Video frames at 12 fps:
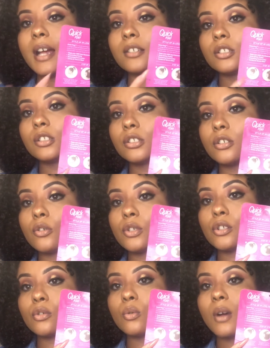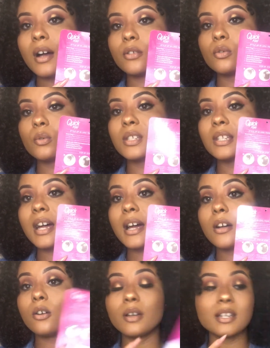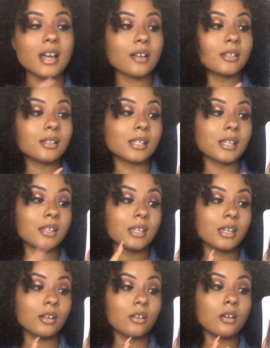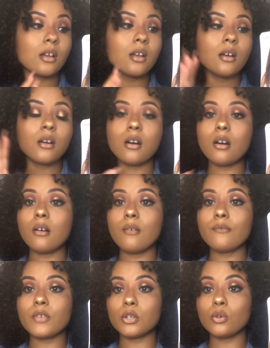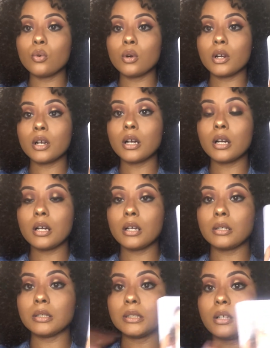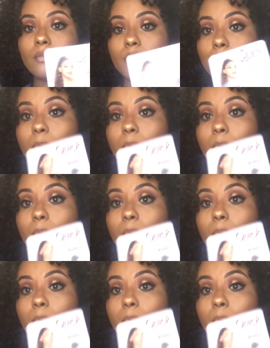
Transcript: actually shows you how to style and how to take care of your uh, of your